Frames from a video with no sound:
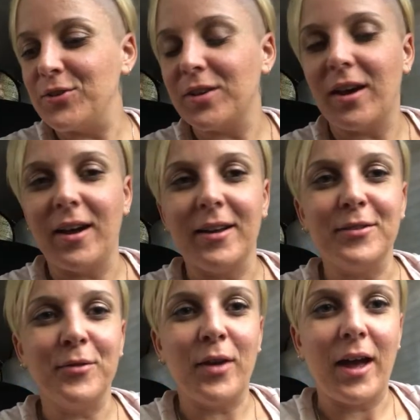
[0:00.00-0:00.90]
I
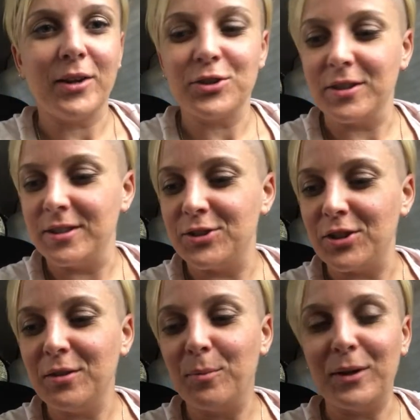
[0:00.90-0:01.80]
actually
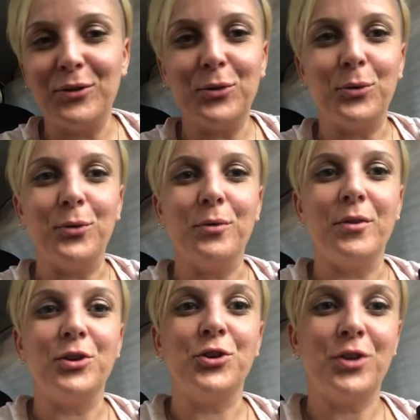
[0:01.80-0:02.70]
just meant to
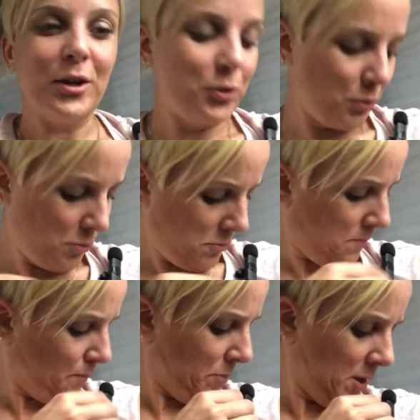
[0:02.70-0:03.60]
schedule,
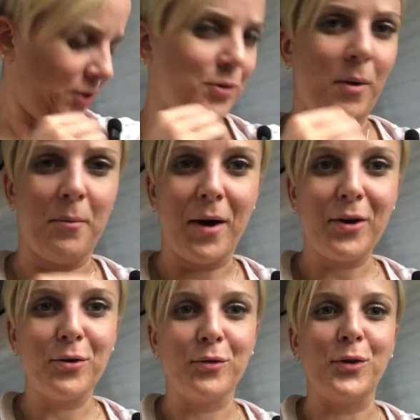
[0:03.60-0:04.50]
making sure my
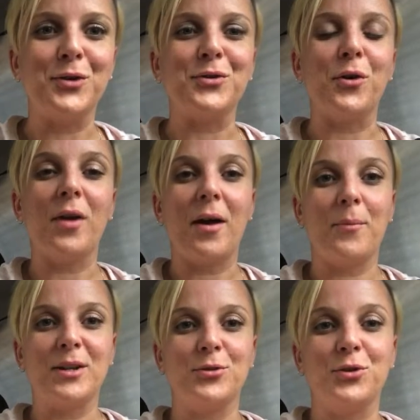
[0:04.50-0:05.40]
microphone is on. I
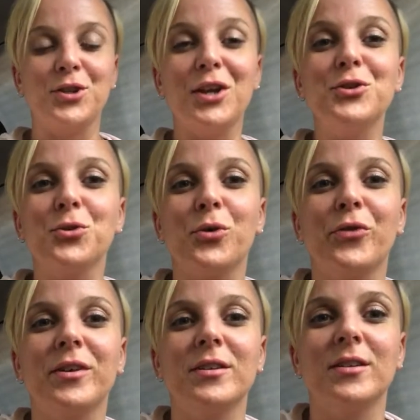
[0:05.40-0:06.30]
meant to schedule
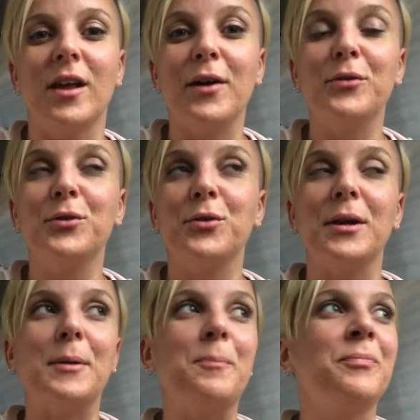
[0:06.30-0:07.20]
this live
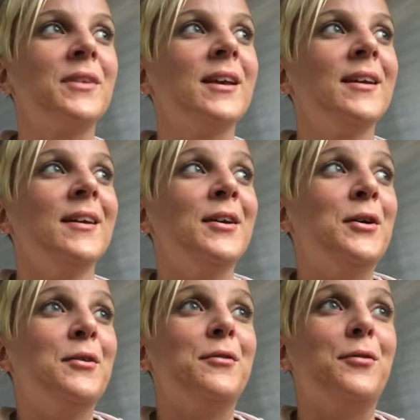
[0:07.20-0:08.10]
stream
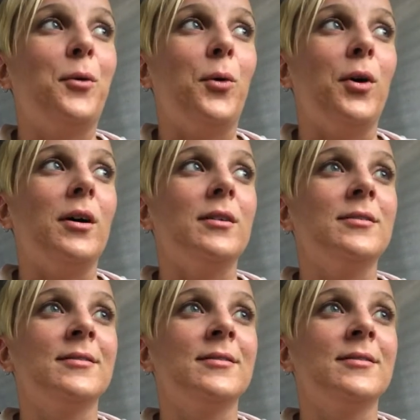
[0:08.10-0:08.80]
for